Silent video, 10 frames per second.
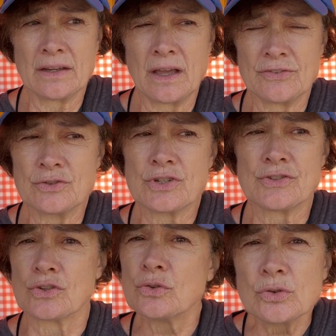If you
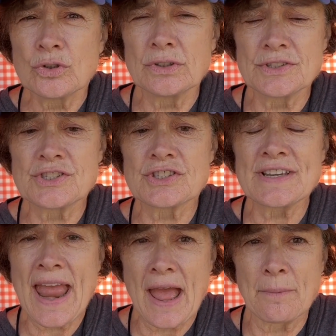just Googled
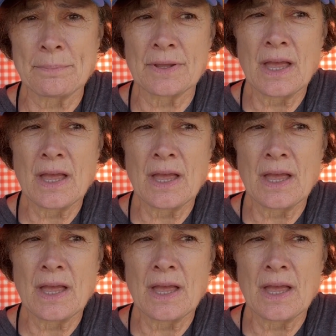SNAP,